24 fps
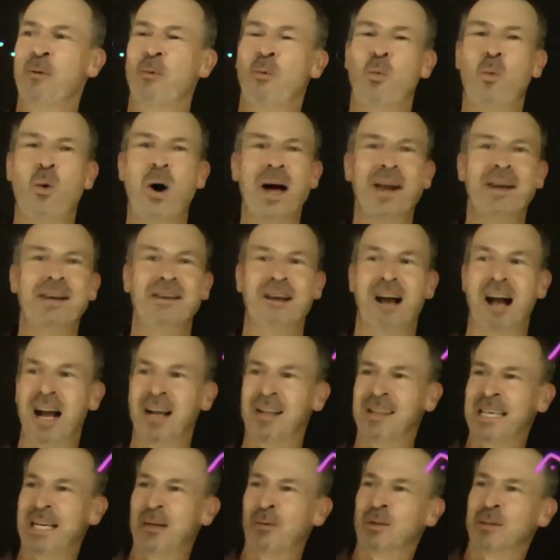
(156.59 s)

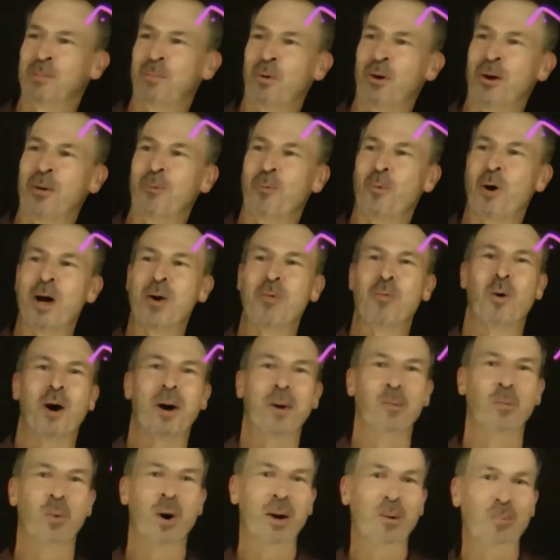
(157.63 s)
1/9 equals
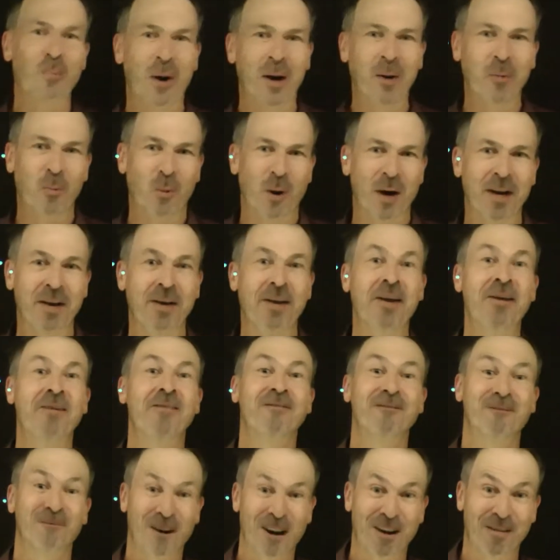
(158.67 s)
0.11111
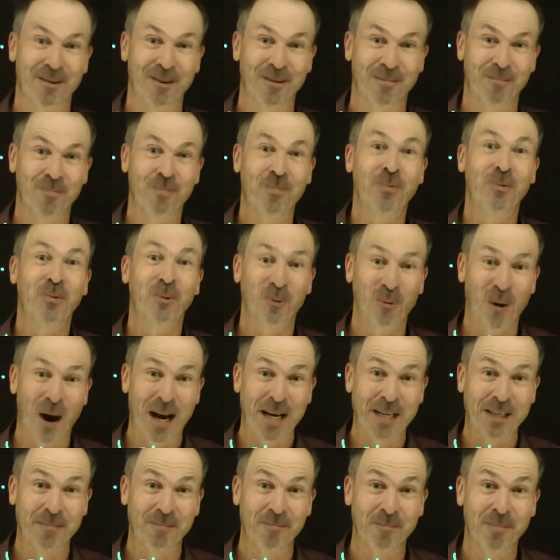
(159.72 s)
forever.
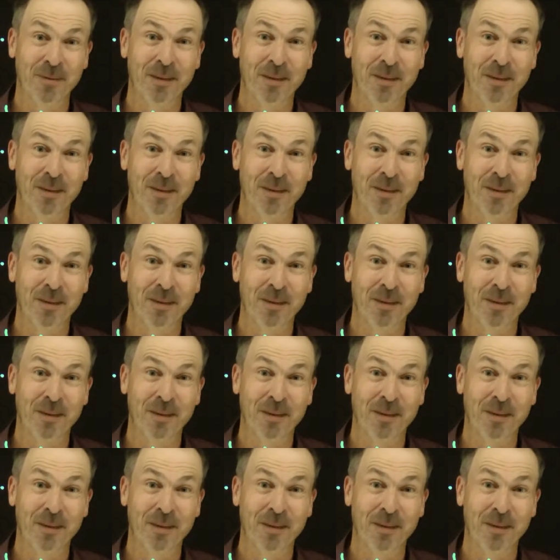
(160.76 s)
Great.